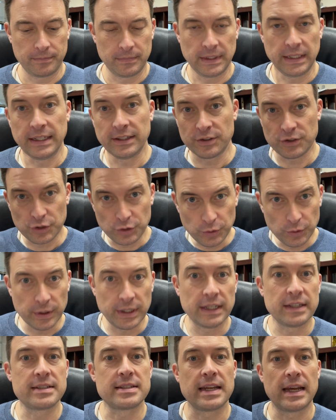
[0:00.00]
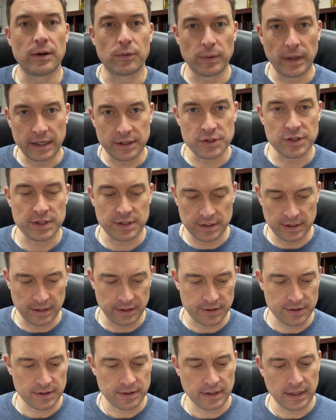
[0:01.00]
It too gets at
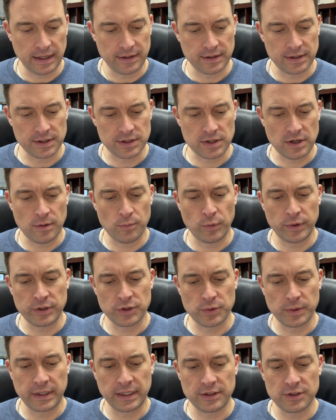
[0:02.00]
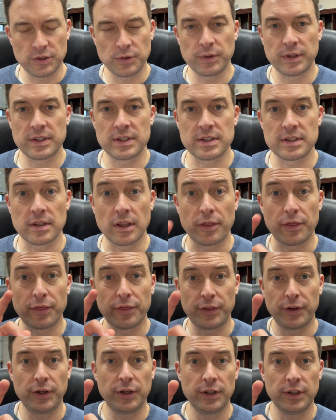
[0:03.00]
righteousness. And then Psalm 122, this is the
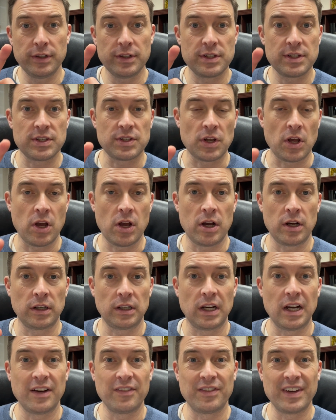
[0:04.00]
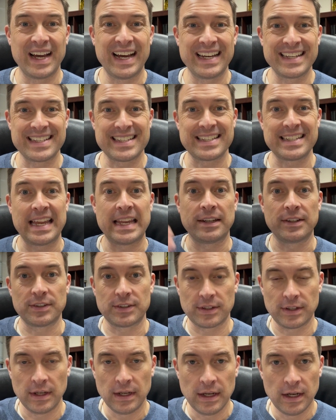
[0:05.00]
third song of
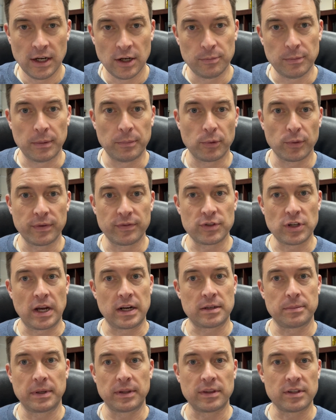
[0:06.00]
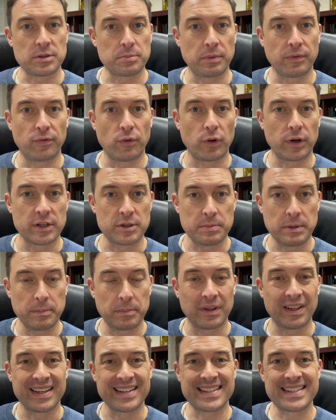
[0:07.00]
ascent. Remember, we've talked about this before. As
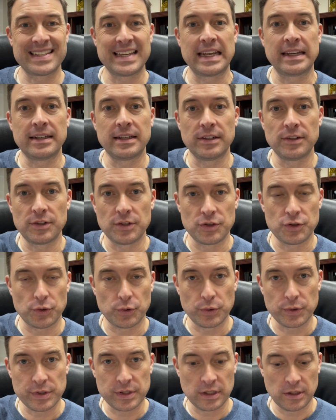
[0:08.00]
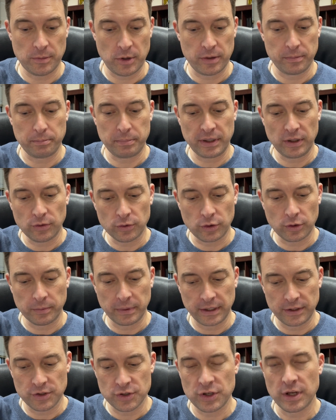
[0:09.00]
people ascended to Jerusalem on
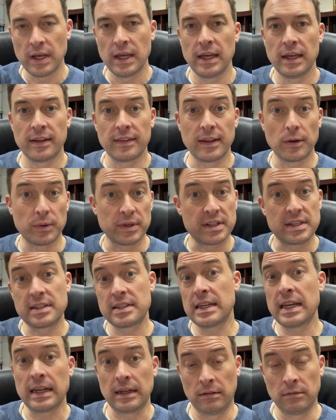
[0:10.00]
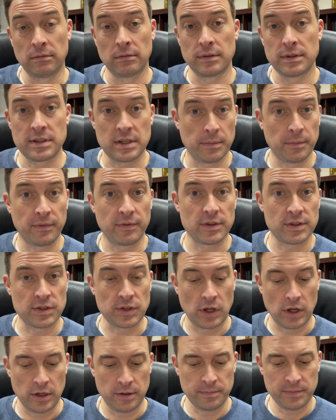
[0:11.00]
pilgrimage, they would sing some of the
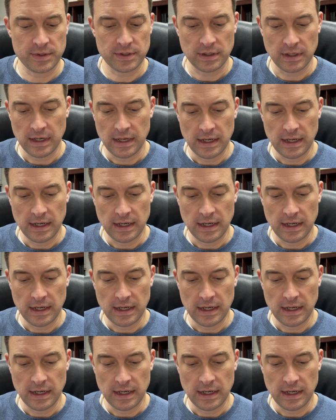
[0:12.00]
psalms.